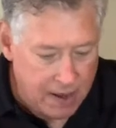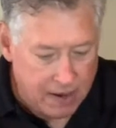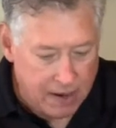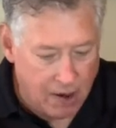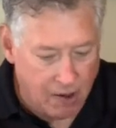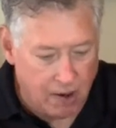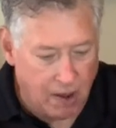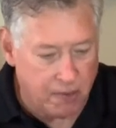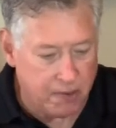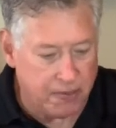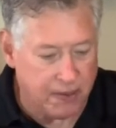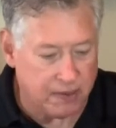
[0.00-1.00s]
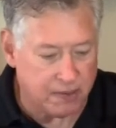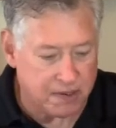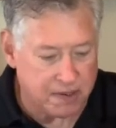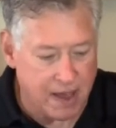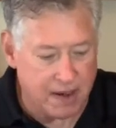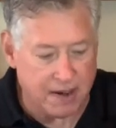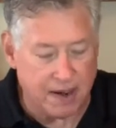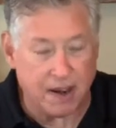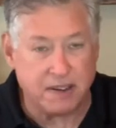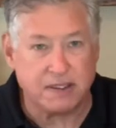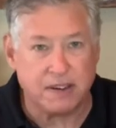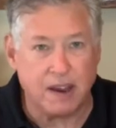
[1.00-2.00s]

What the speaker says: Now, another thing that's kind of nice,